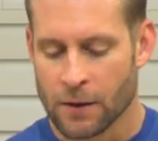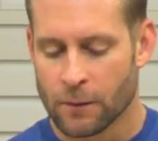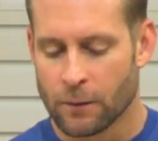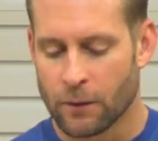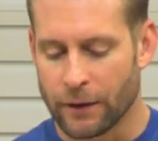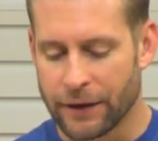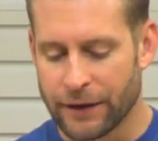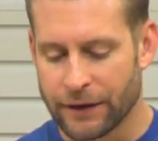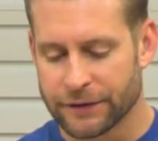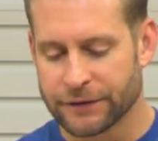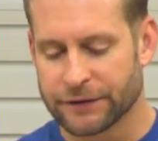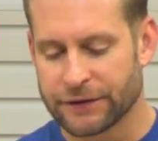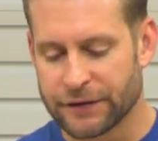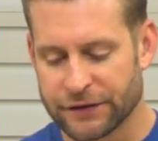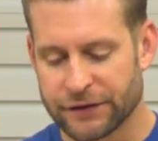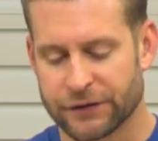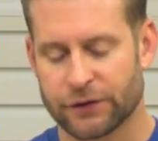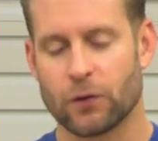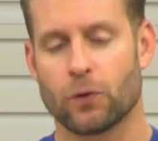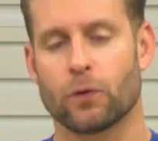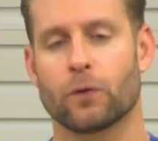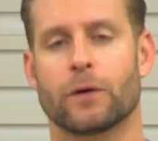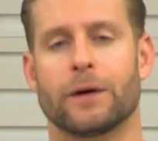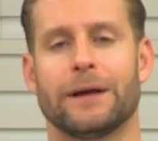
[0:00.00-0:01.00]
Well, here's the
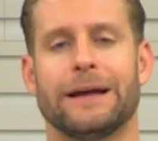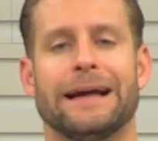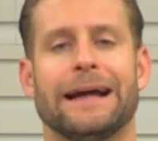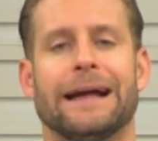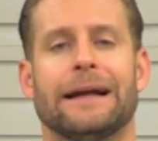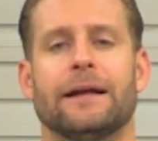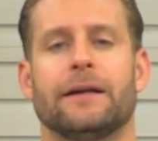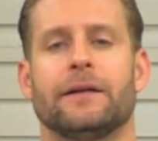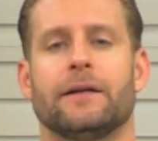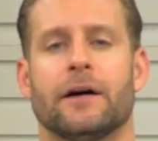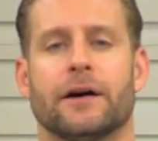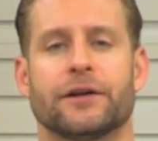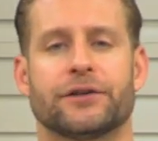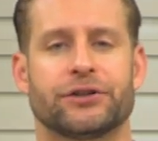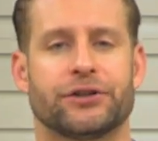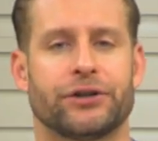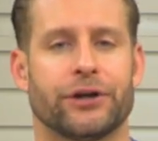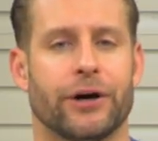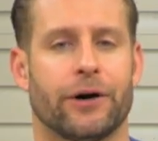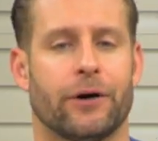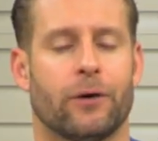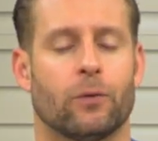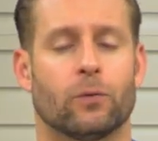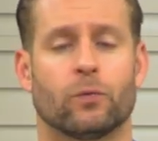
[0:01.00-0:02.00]
story in a
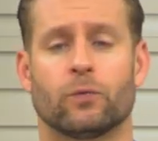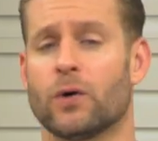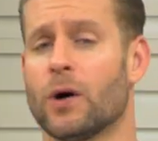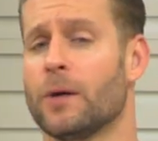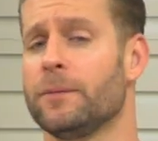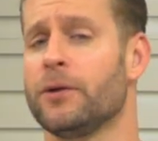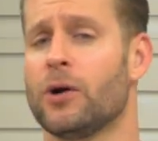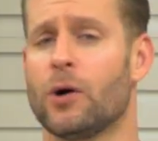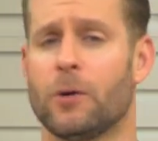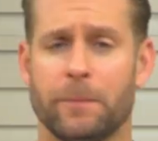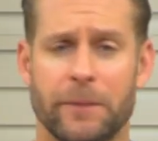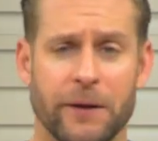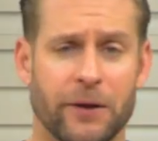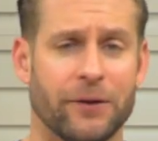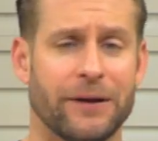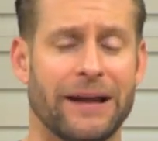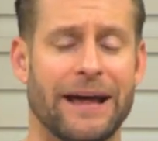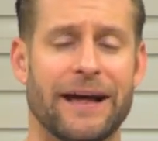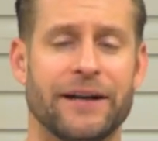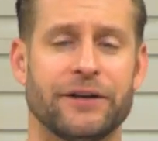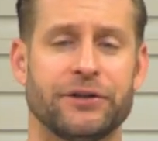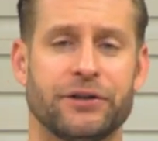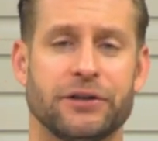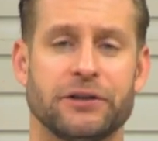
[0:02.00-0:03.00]
nutshell. Romeo built
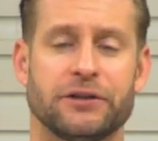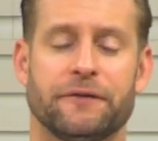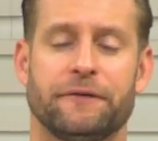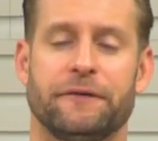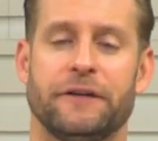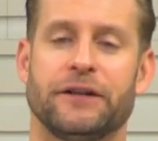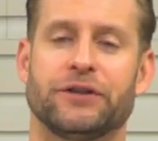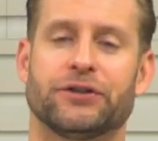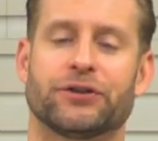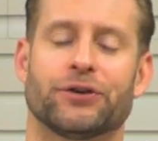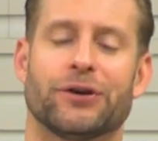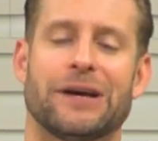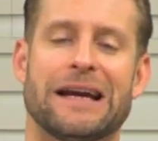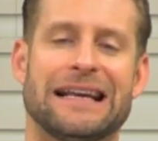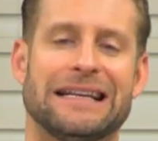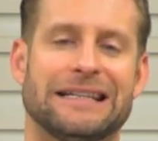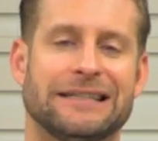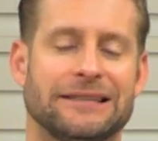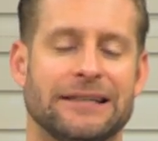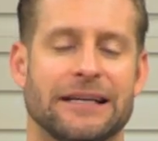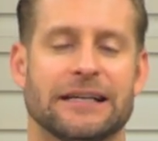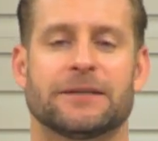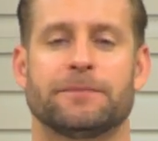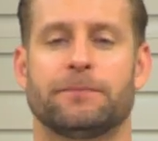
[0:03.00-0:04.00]
engines feature a
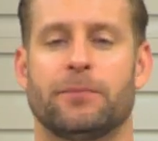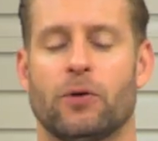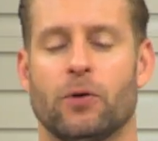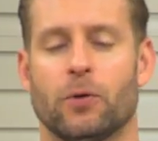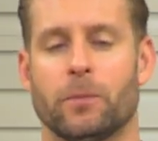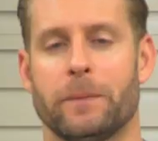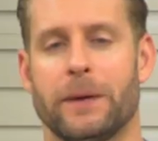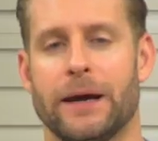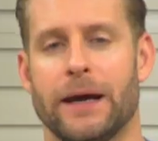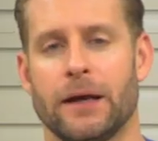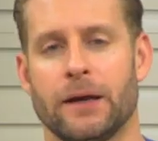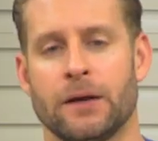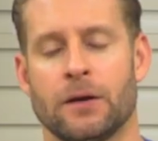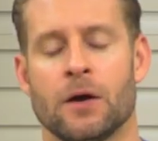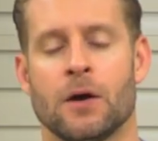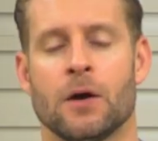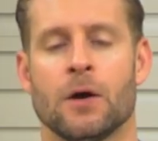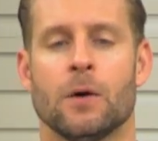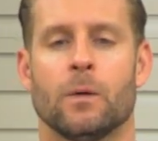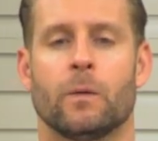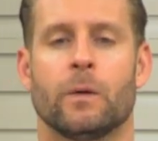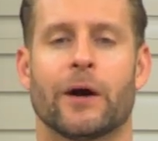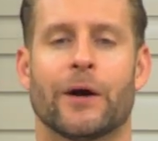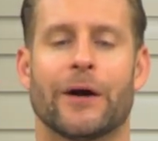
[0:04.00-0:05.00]
6-bolt main,
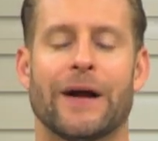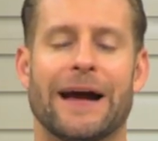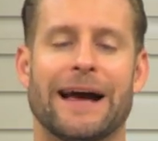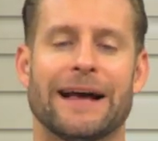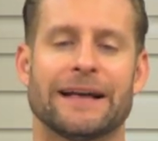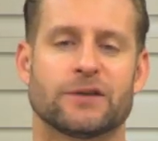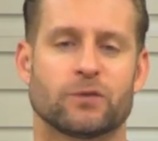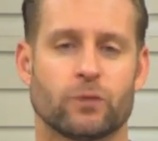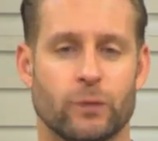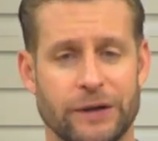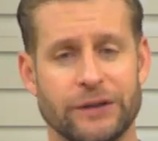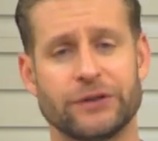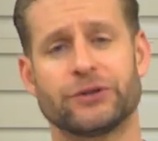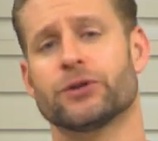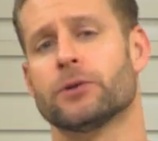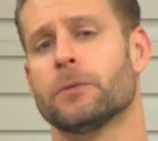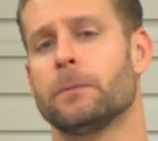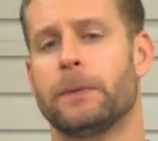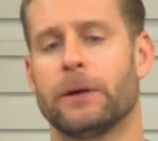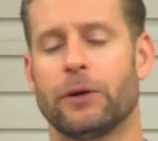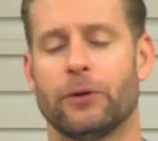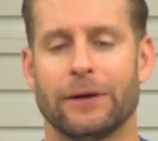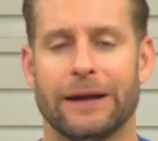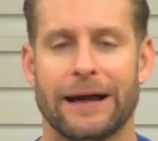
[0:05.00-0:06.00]
whereas Windsor
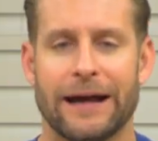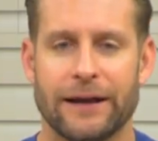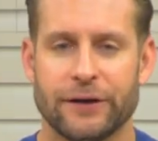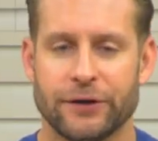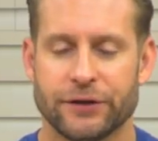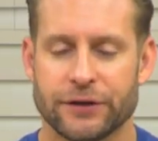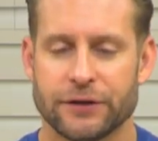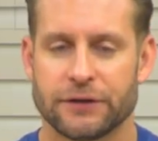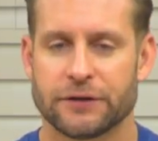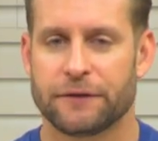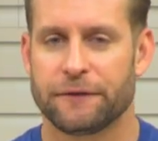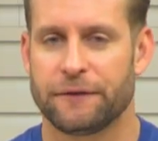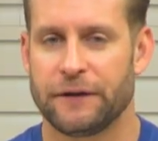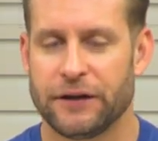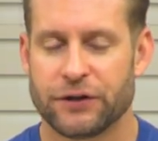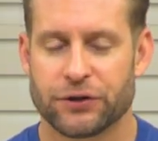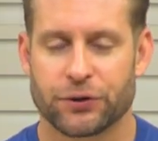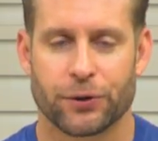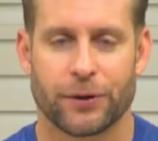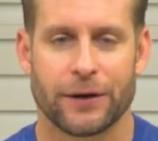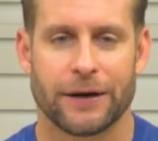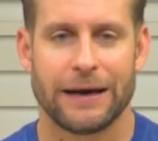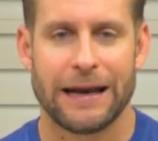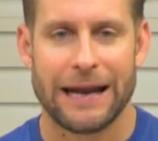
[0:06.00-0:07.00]
built engines
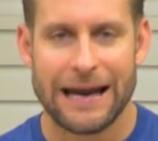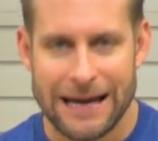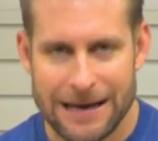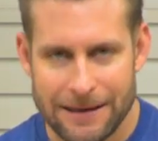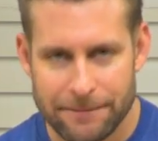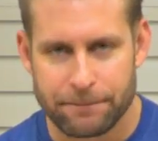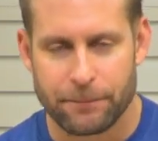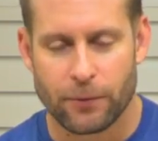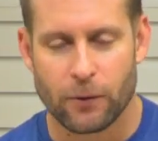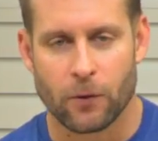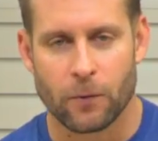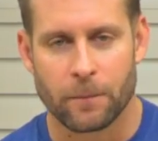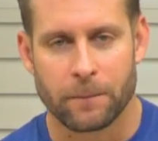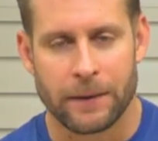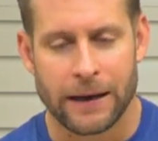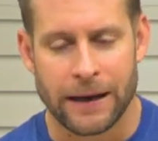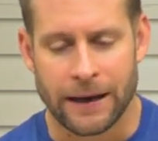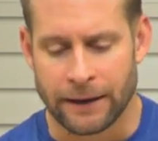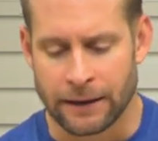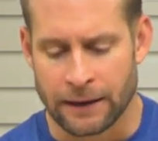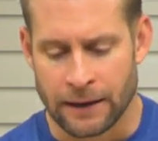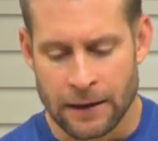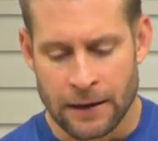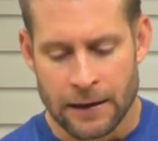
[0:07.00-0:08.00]
feature an 8-bolt
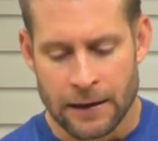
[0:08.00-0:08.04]
main.